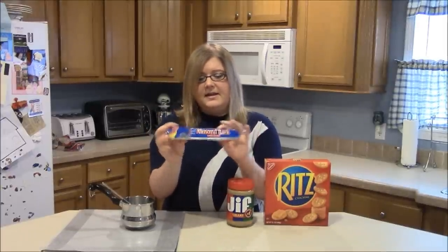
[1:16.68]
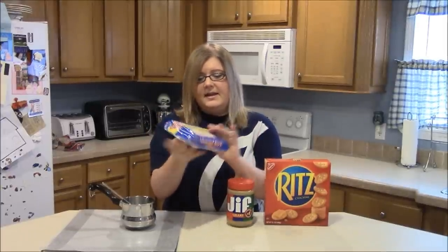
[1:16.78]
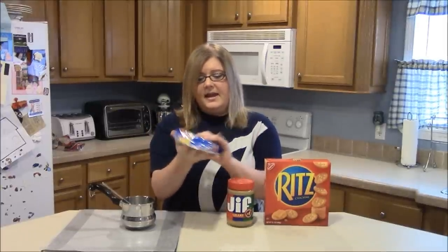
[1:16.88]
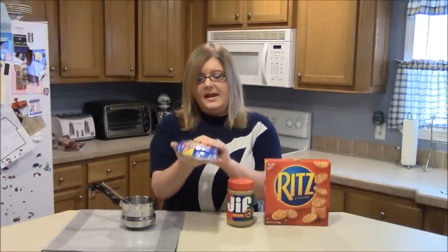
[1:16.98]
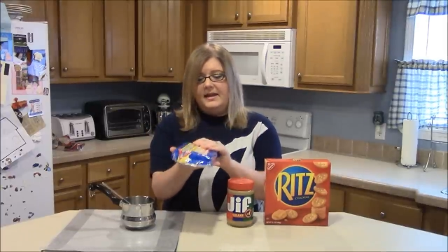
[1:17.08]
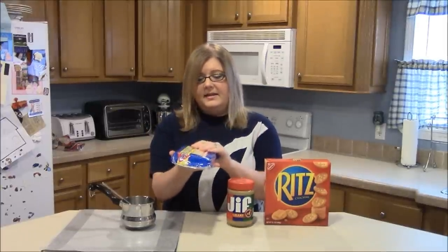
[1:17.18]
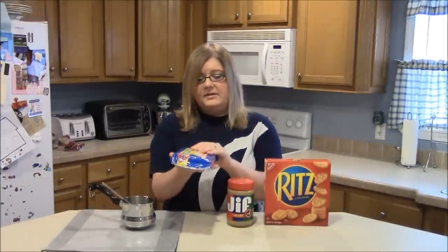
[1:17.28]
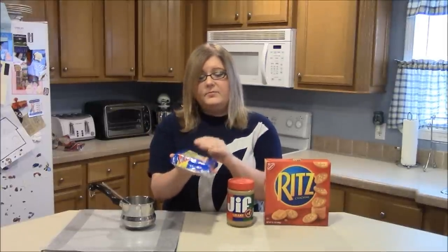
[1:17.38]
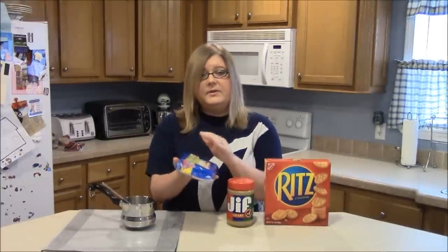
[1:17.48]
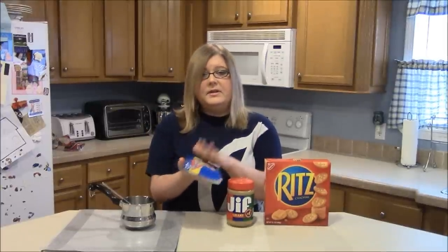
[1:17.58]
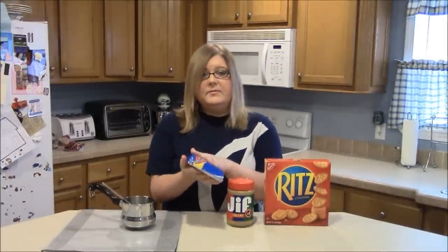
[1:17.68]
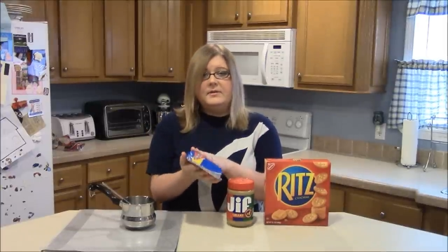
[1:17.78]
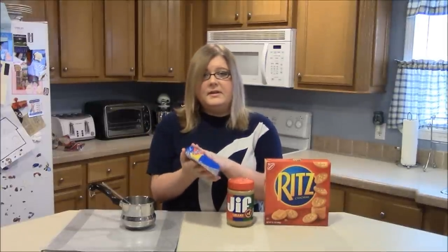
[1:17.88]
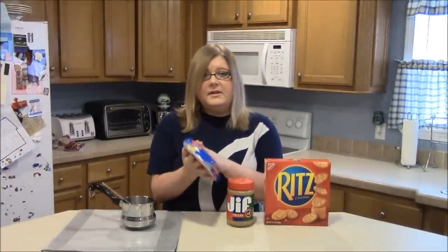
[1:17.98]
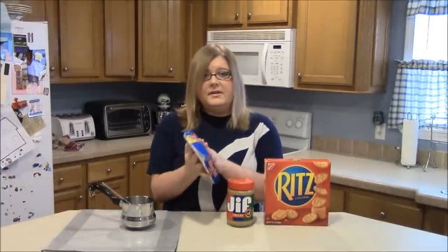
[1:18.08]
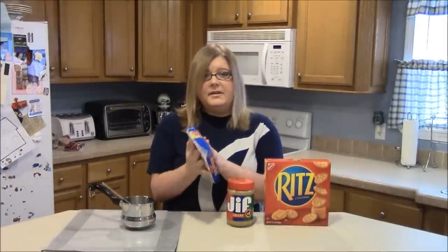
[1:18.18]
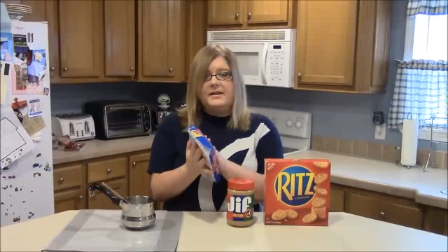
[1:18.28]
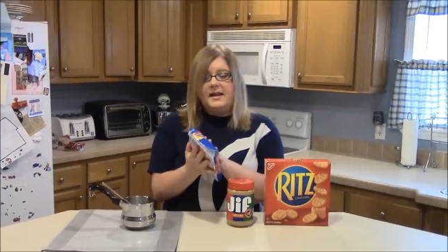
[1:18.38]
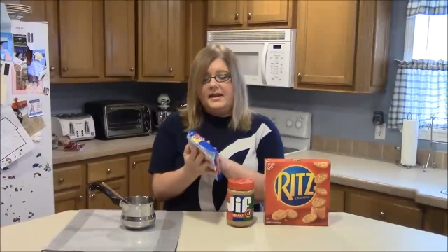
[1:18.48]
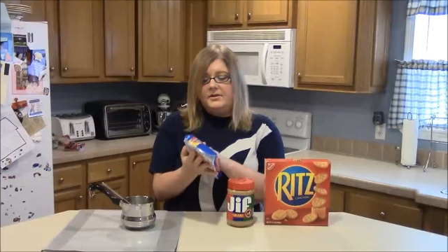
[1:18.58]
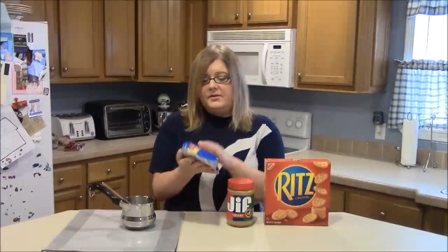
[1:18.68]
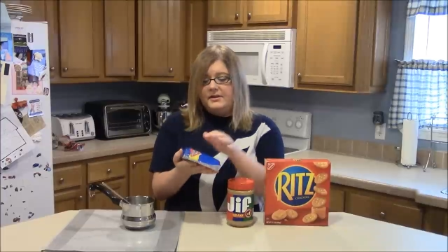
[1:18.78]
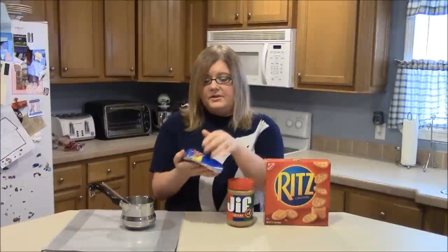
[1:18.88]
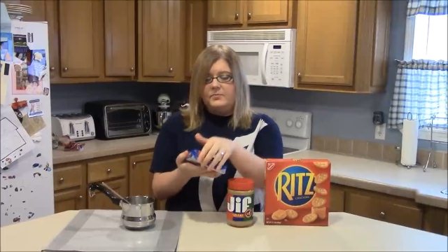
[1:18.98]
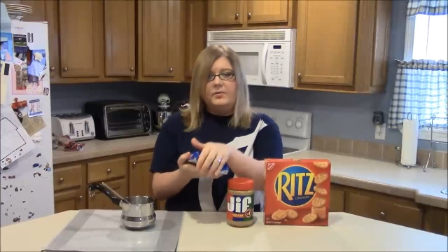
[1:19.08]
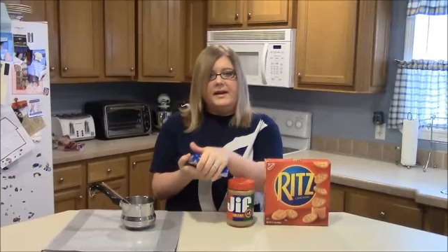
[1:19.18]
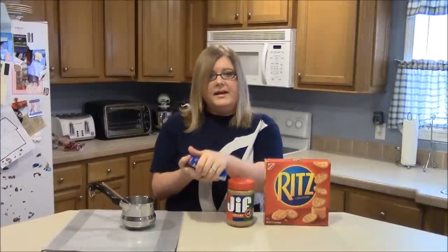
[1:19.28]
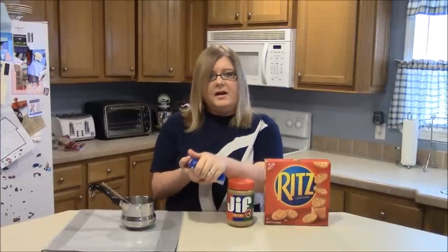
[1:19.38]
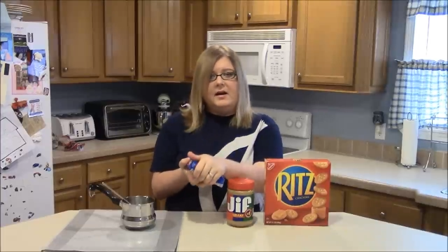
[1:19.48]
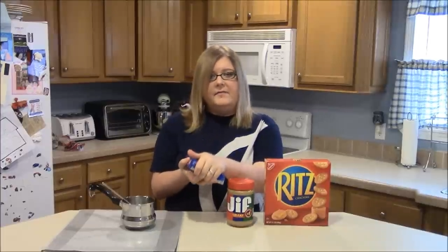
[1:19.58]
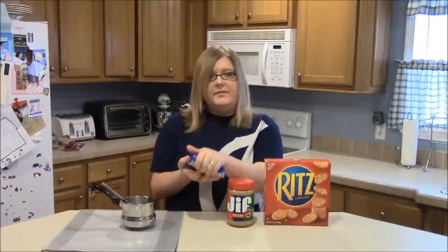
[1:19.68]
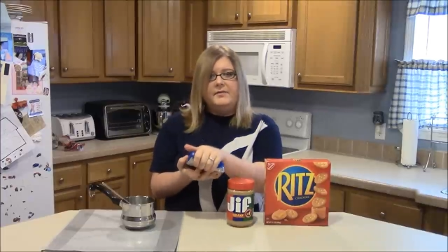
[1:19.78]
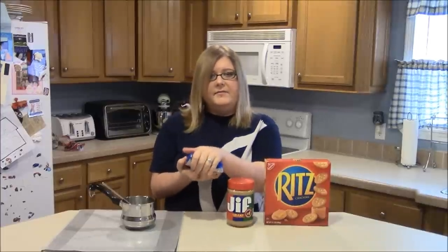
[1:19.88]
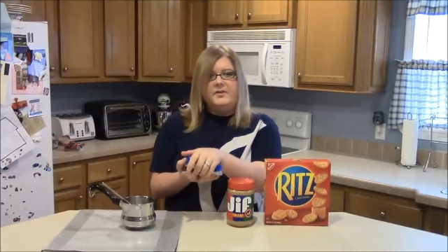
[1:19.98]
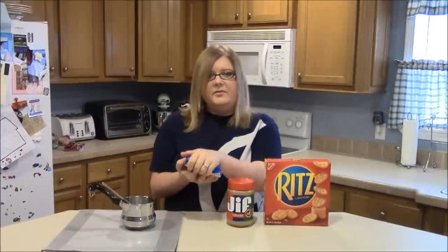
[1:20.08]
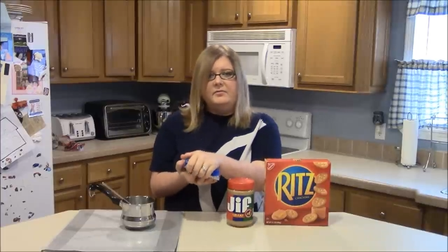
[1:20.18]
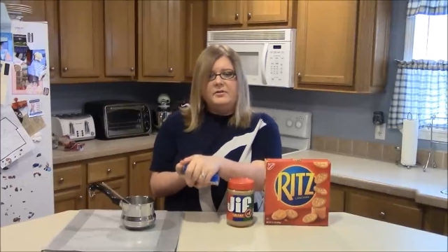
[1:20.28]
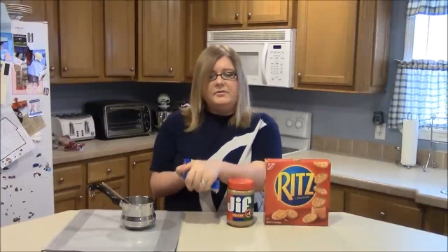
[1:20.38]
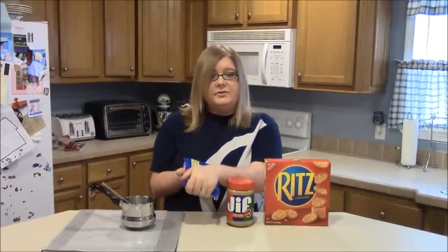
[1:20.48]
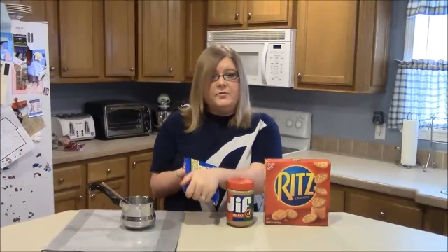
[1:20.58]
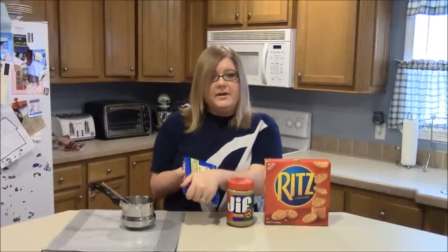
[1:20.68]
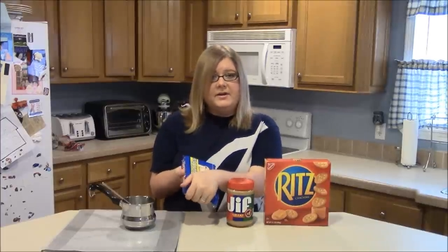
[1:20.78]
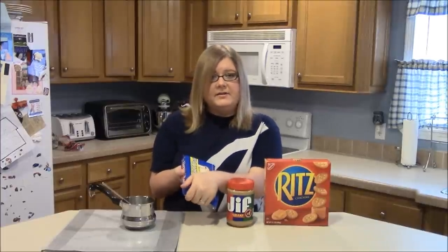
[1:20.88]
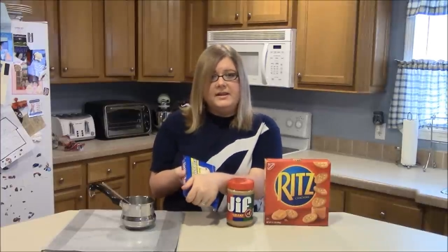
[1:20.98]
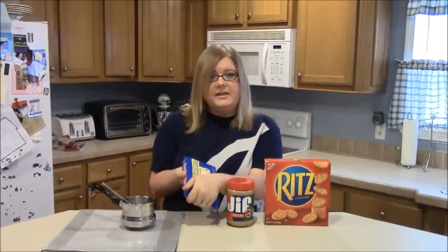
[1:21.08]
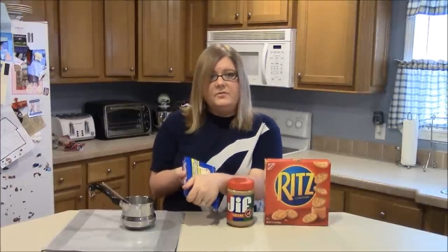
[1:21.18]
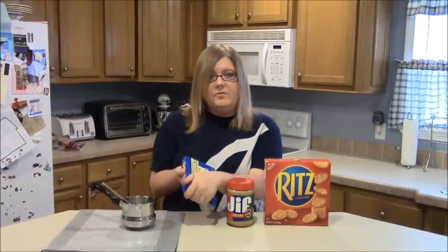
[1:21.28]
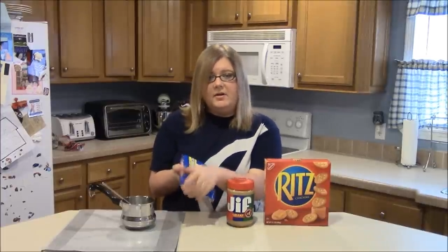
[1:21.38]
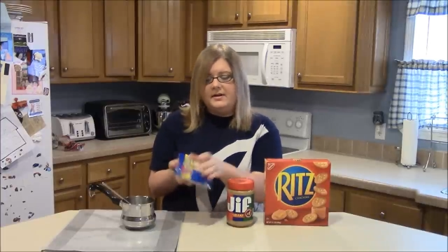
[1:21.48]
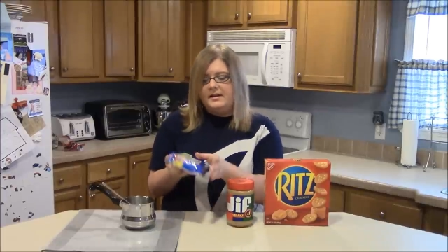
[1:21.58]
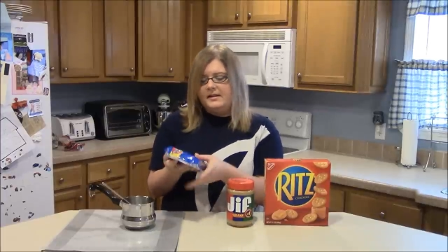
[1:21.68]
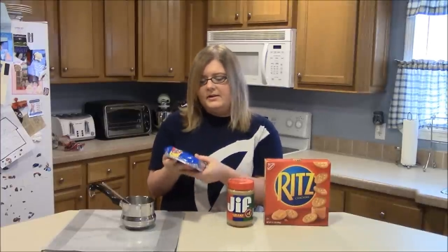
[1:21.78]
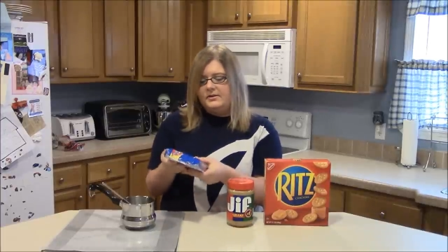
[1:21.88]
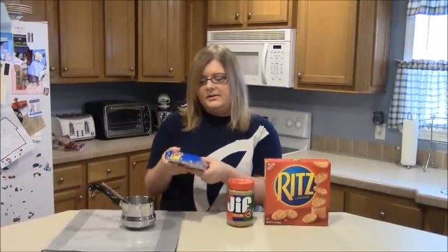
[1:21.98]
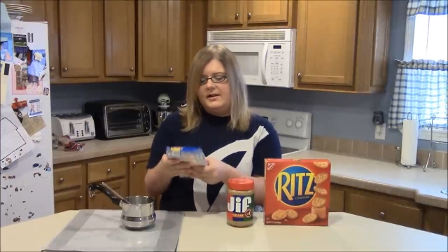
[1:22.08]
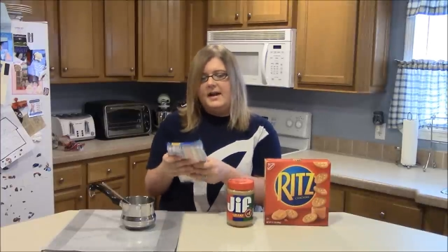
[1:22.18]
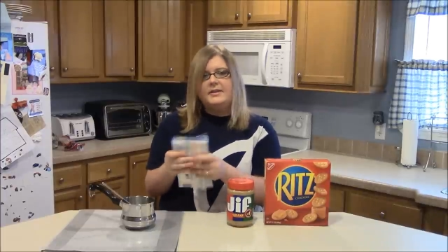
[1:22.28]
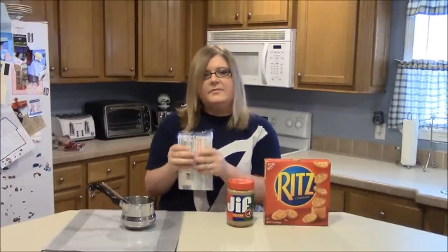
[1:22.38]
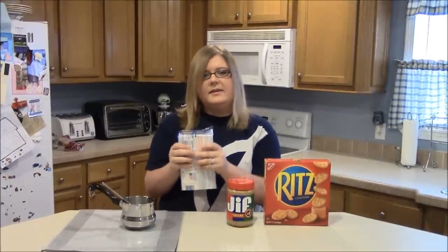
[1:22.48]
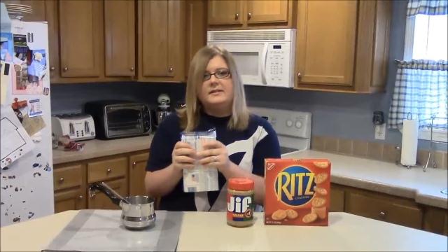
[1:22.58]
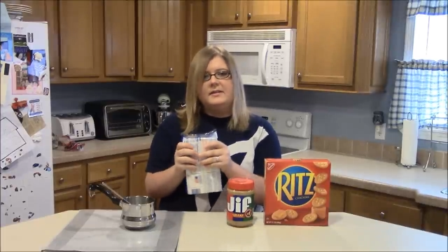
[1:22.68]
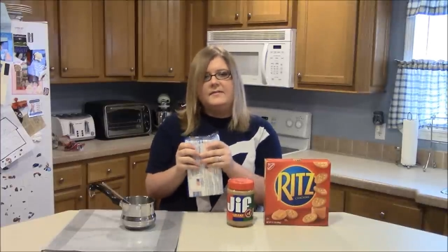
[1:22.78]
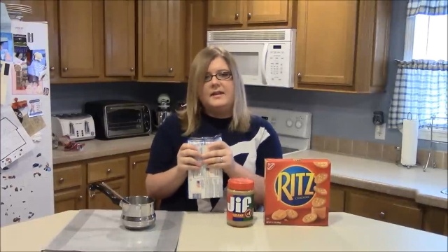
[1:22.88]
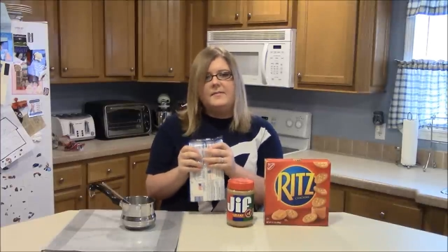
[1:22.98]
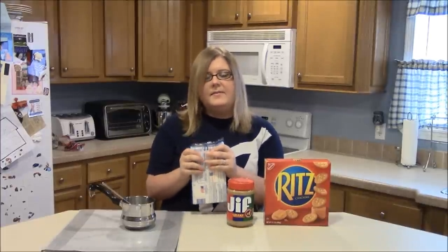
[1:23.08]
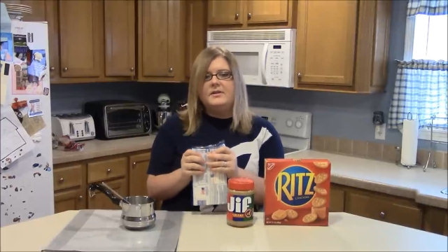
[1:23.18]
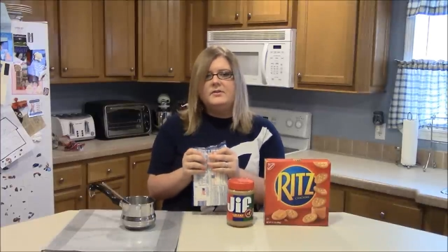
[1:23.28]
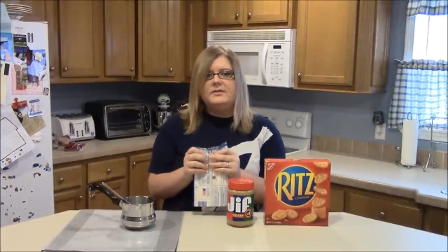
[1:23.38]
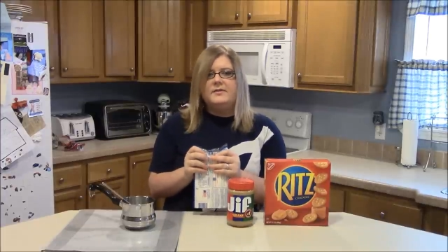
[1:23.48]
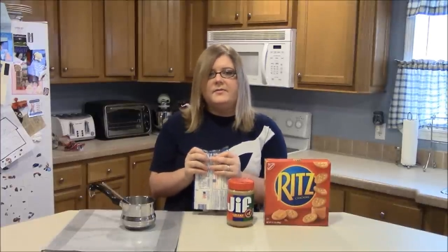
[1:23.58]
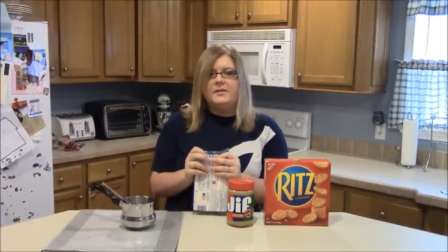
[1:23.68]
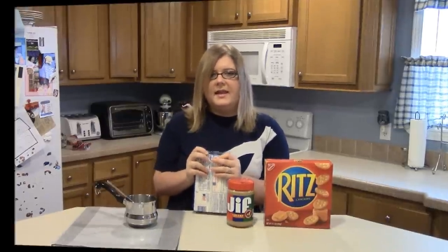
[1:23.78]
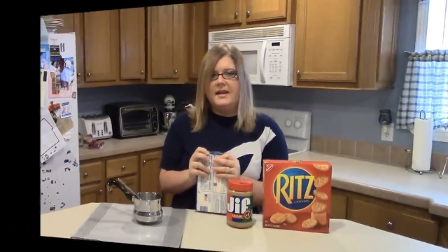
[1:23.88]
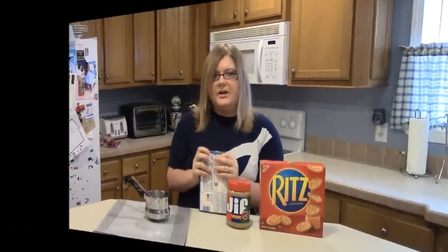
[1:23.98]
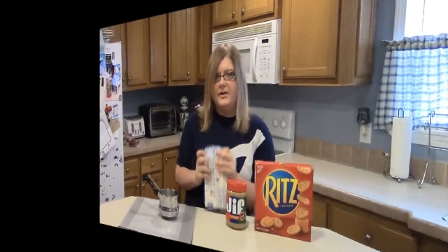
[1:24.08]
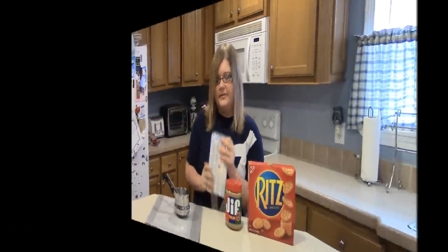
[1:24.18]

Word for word: And it's really, really good. And you can just break off the few little squares that you want and then just tie the rest of it up and use it for later.